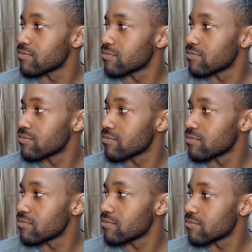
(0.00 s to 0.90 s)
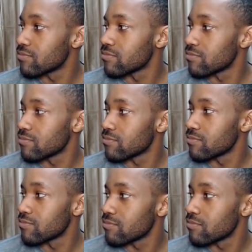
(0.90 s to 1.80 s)

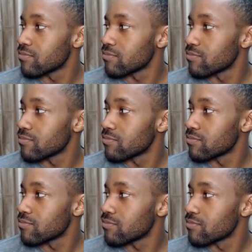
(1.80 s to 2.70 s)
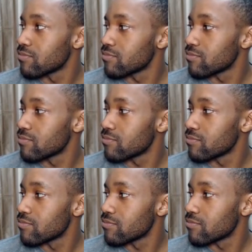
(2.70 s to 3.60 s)

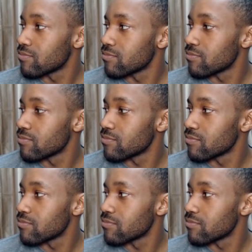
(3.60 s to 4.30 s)
No words are spoken by the person on screen.